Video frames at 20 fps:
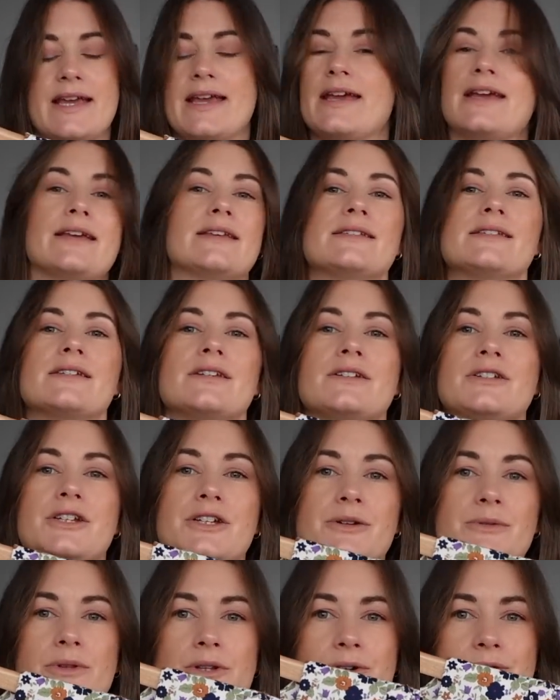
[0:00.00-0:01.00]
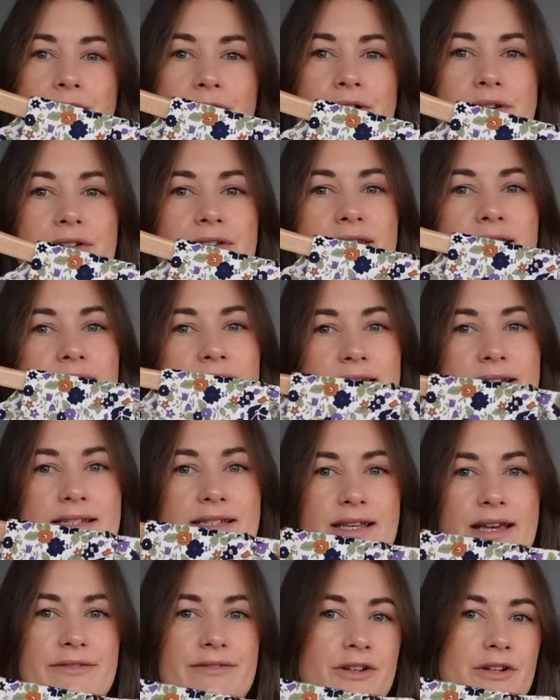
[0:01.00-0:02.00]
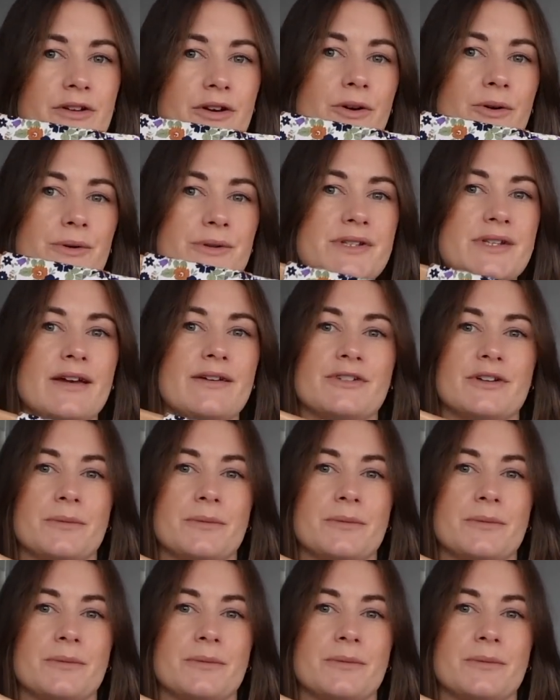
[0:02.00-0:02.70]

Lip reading: is New Look 6707.